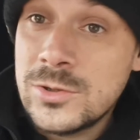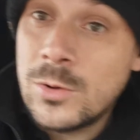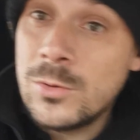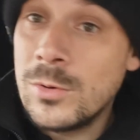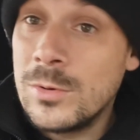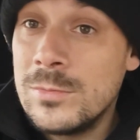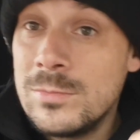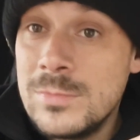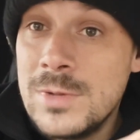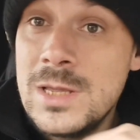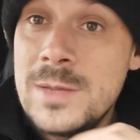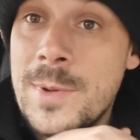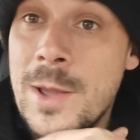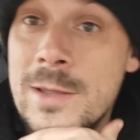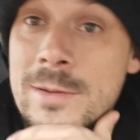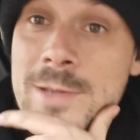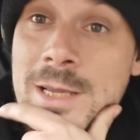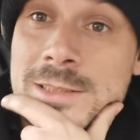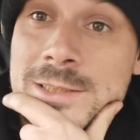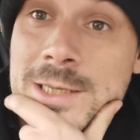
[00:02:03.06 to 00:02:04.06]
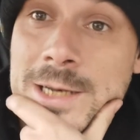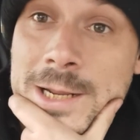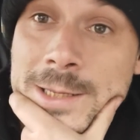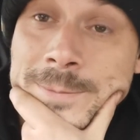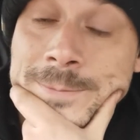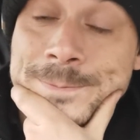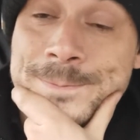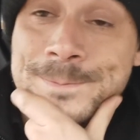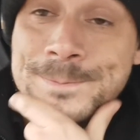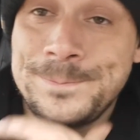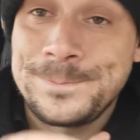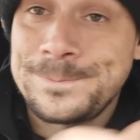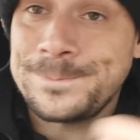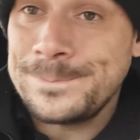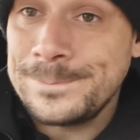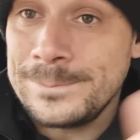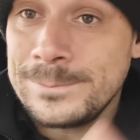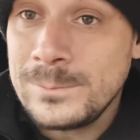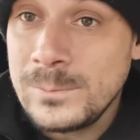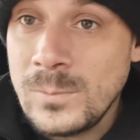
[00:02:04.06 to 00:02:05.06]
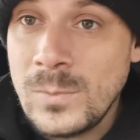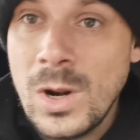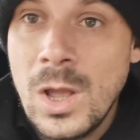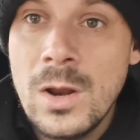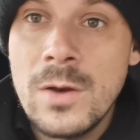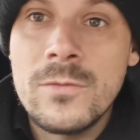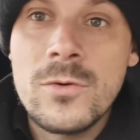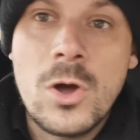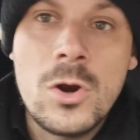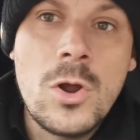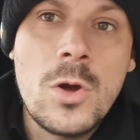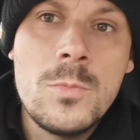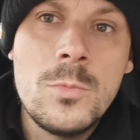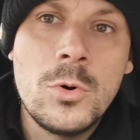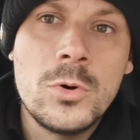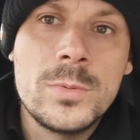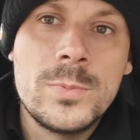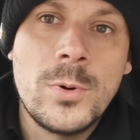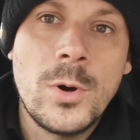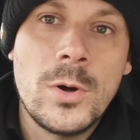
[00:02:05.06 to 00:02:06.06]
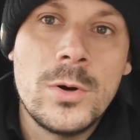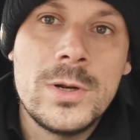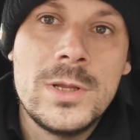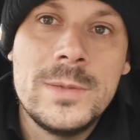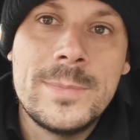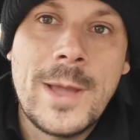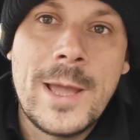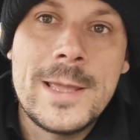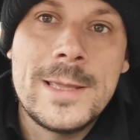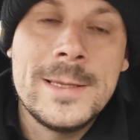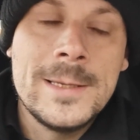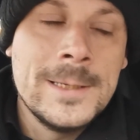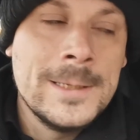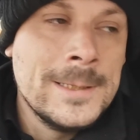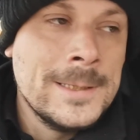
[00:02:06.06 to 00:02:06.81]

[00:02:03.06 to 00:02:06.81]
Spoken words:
sold on eBay yesterday, and I've got a load more to put on eBay,